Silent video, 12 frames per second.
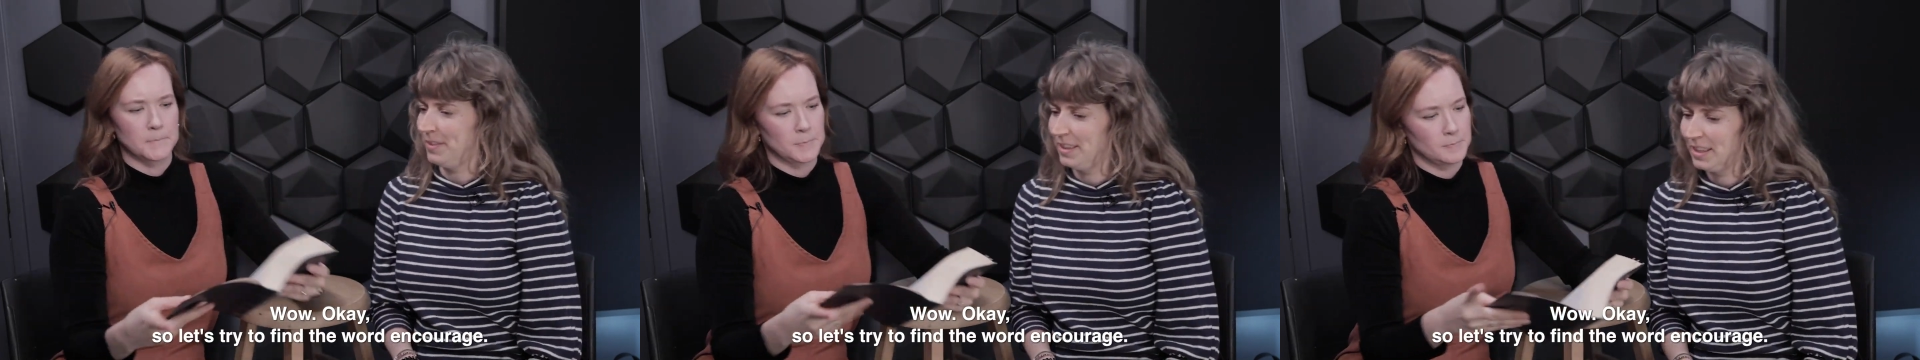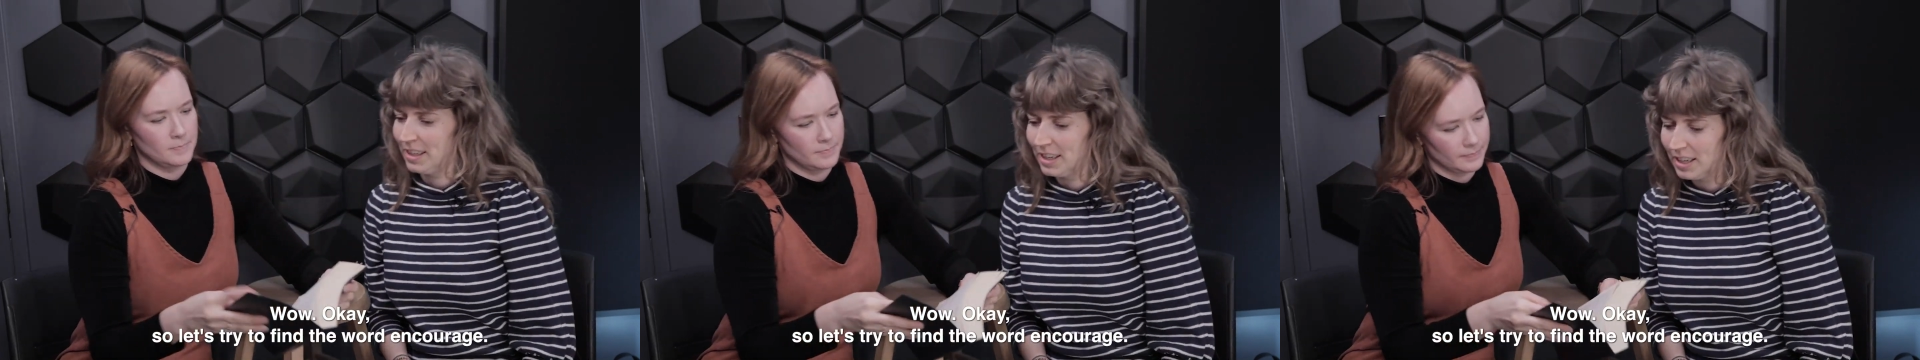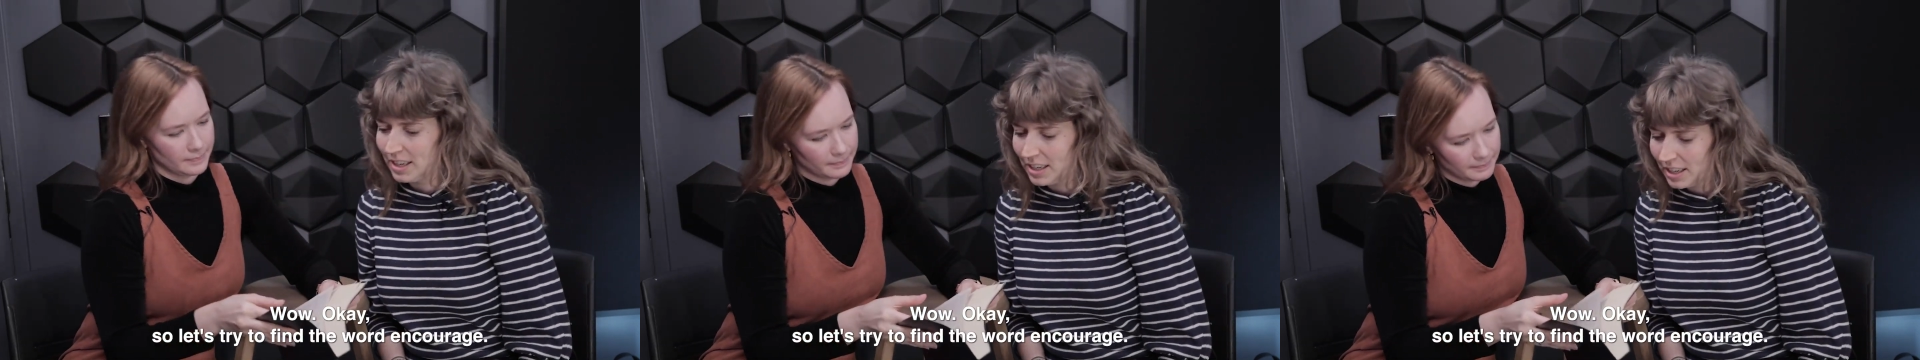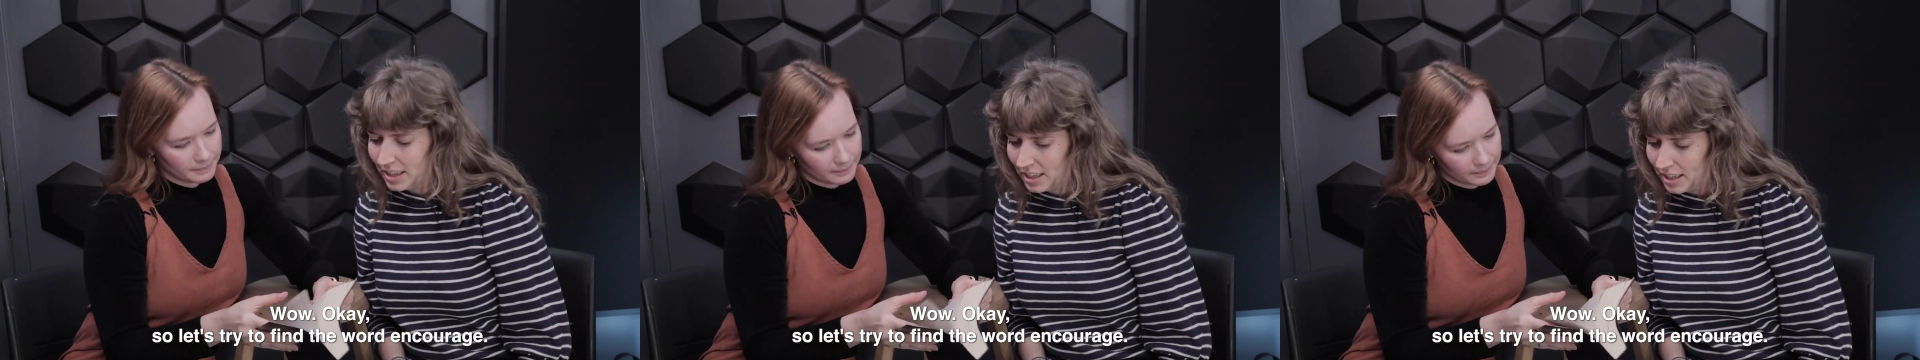
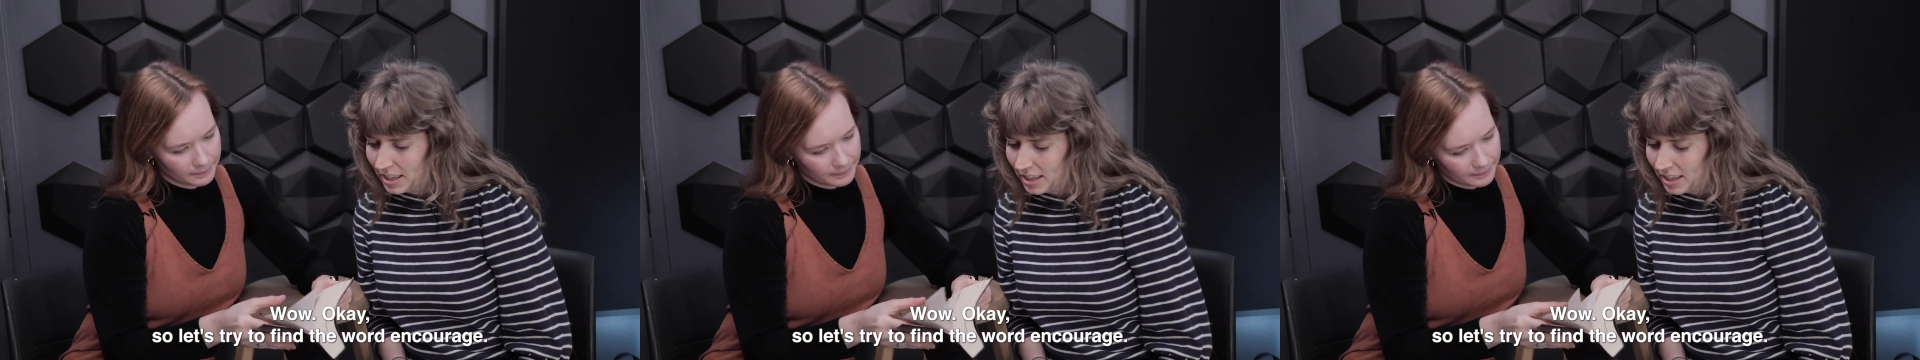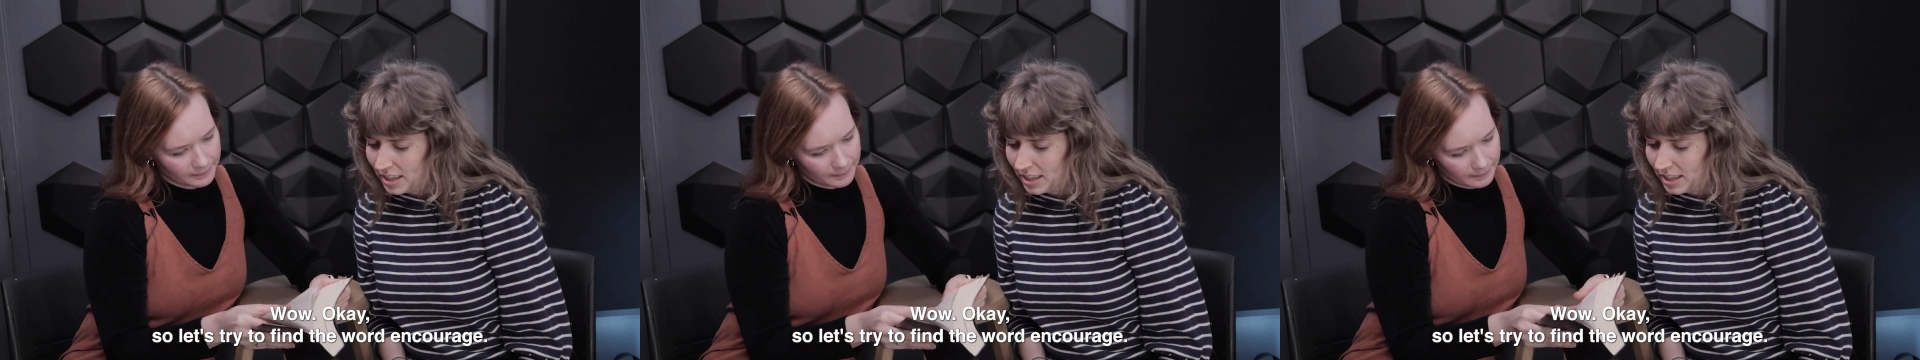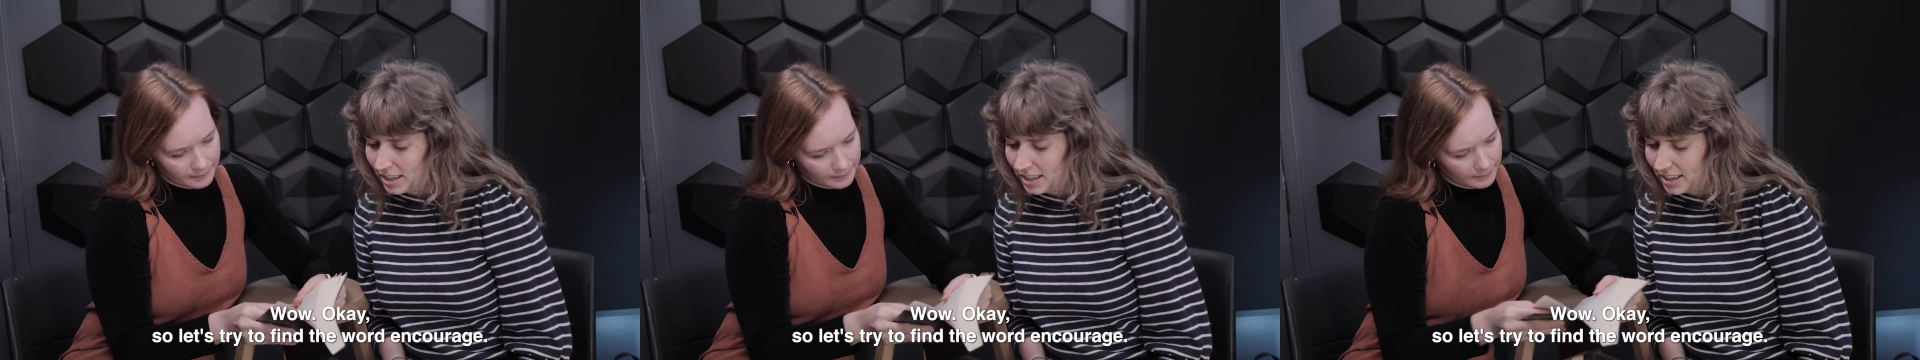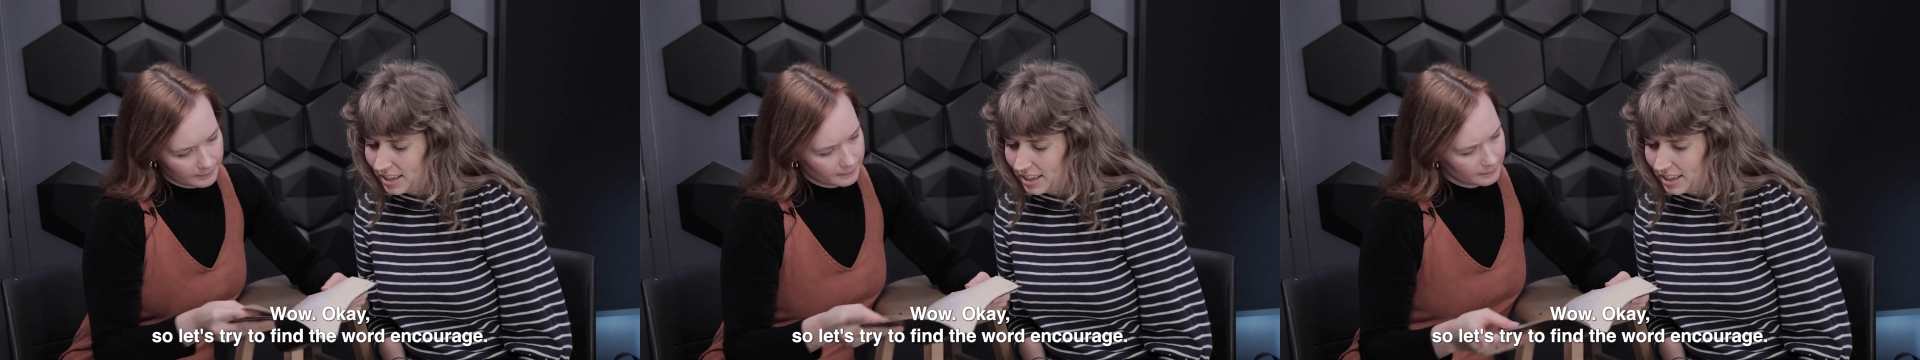
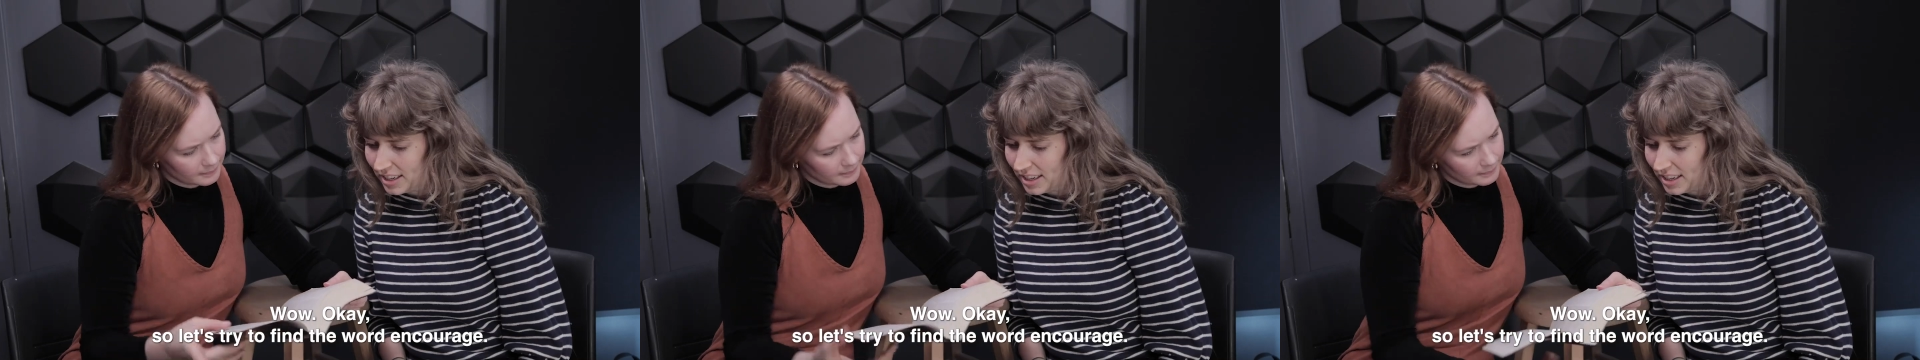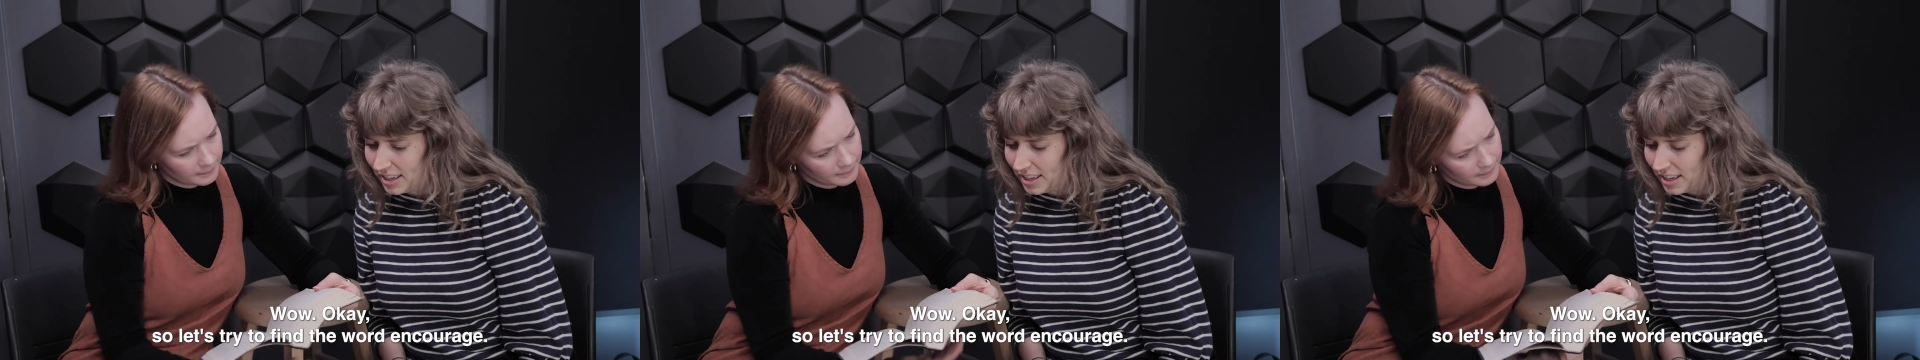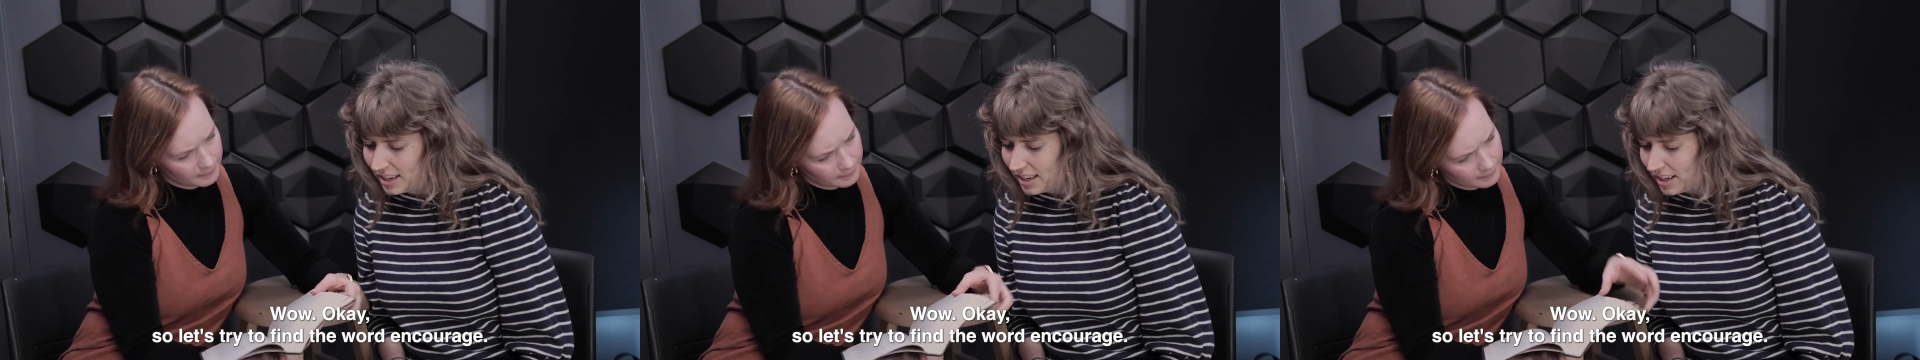(silence)